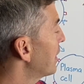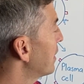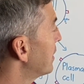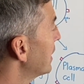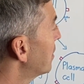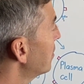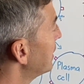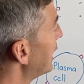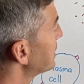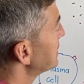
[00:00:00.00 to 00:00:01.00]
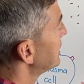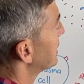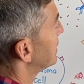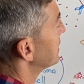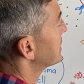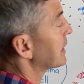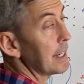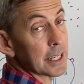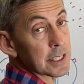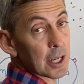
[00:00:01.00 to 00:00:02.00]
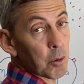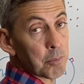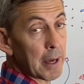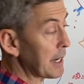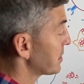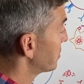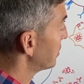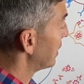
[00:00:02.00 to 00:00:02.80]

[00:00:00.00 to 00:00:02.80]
the connection that this killer cell makes to